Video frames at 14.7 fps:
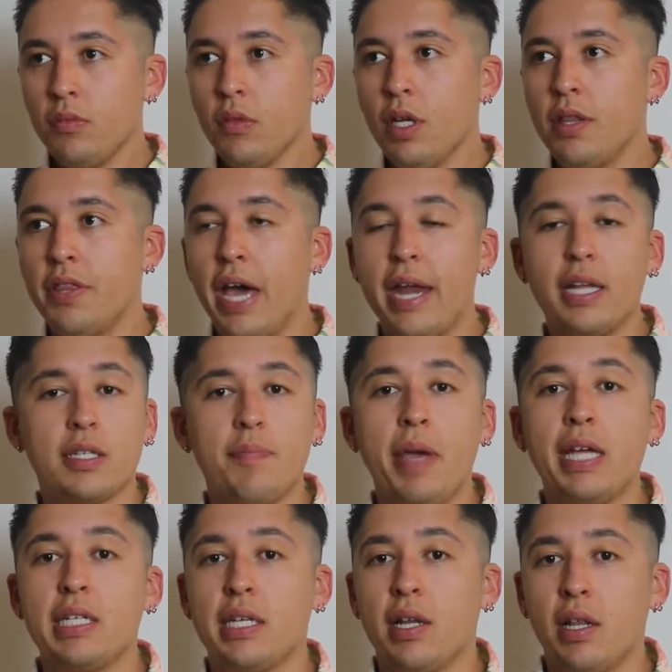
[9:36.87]
that is
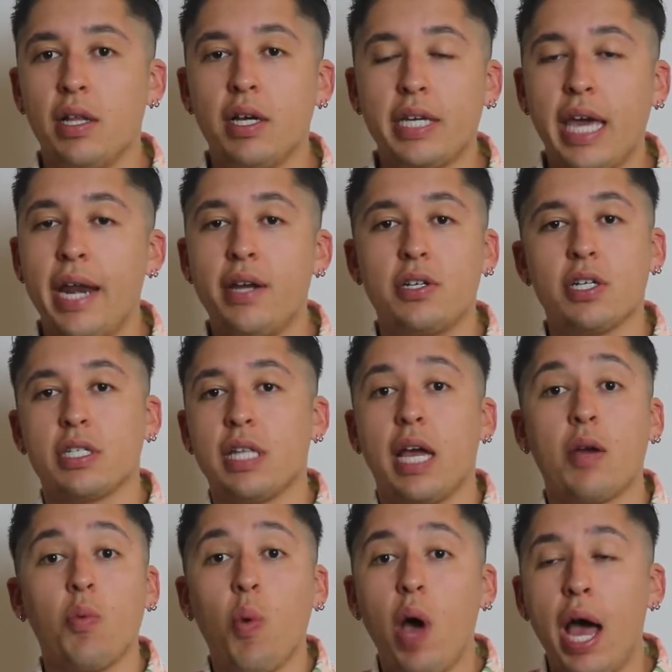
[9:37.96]
amazing to look at and just like,
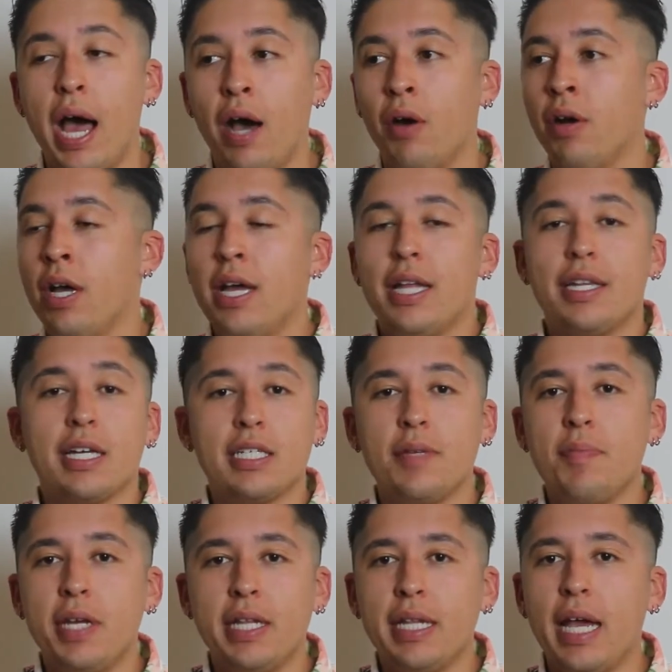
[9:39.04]
wow, doesn't
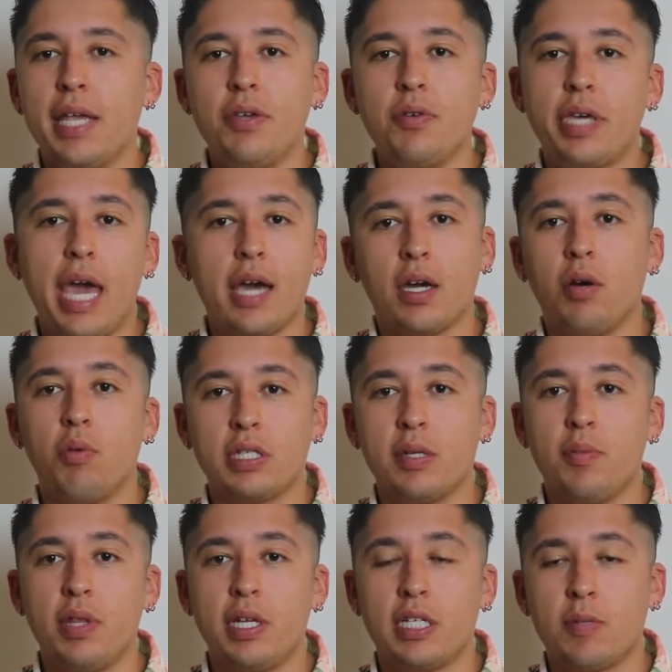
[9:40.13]
mean that you can't go with some
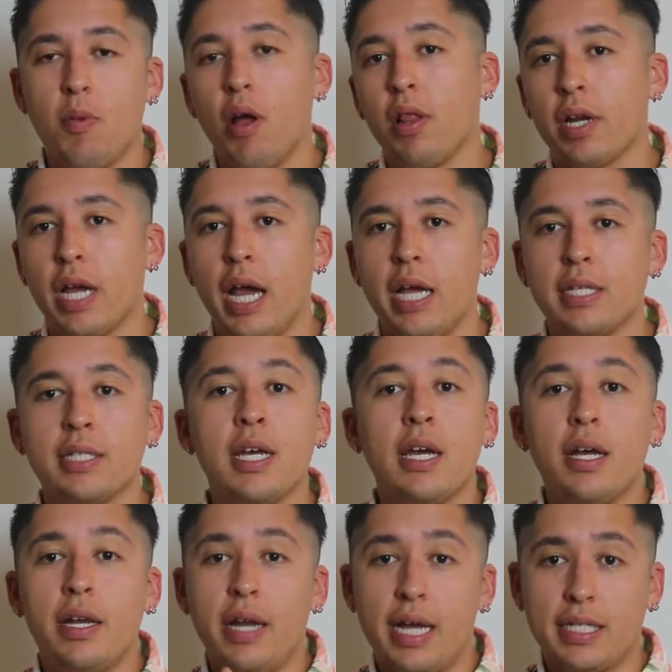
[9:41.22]
of these smaller guys.
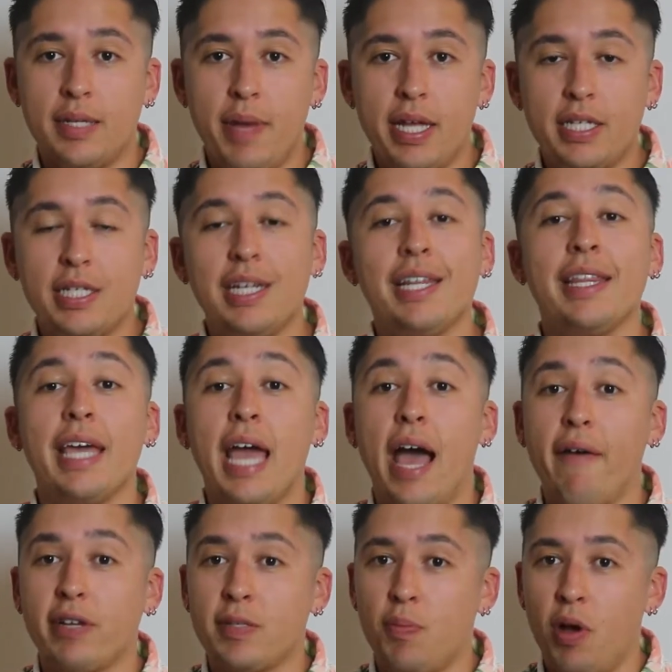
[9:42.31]
Not to mention, they
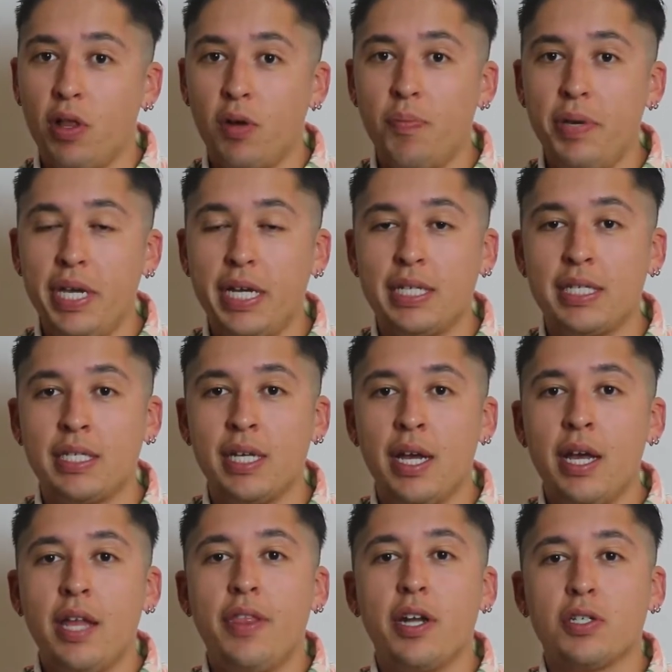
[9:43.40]
have smaller beaks.
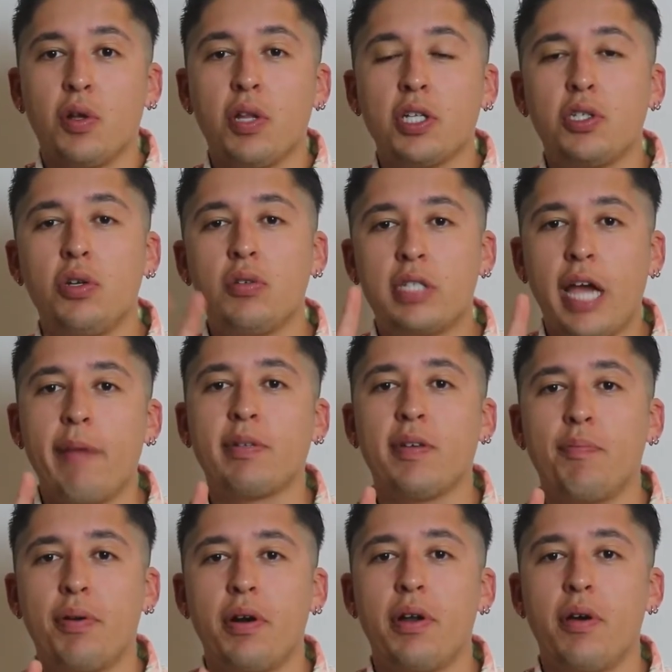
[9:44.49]
There's only 2 types of
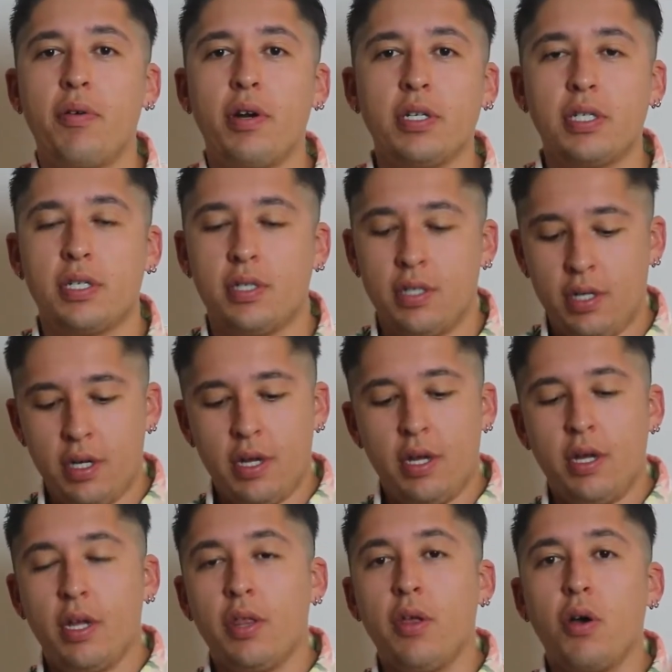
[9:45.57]
bird owners,
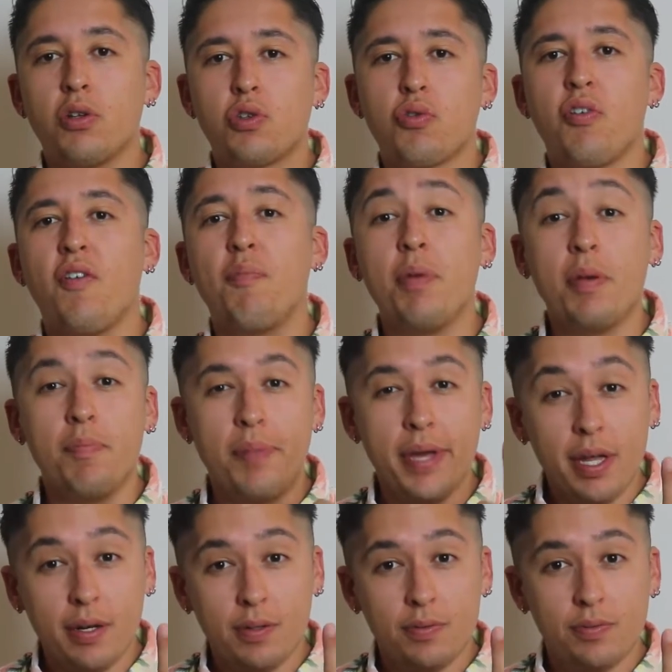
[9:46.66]
those who have been
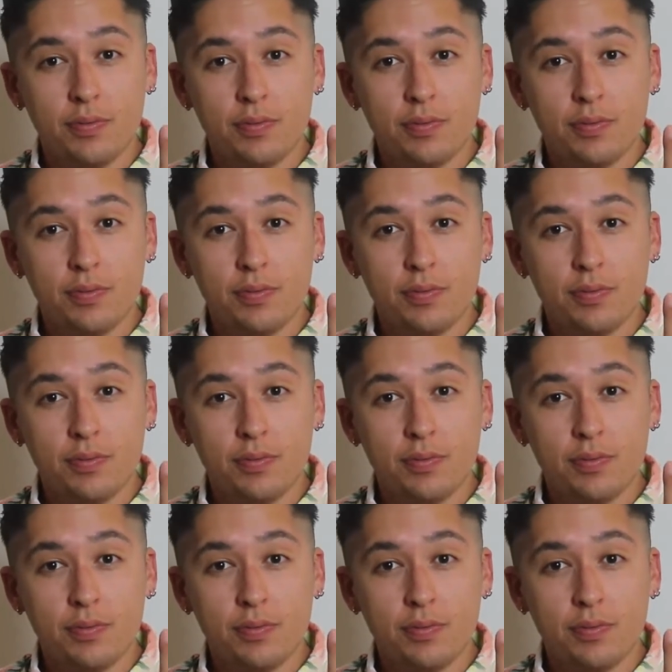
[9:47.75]
bit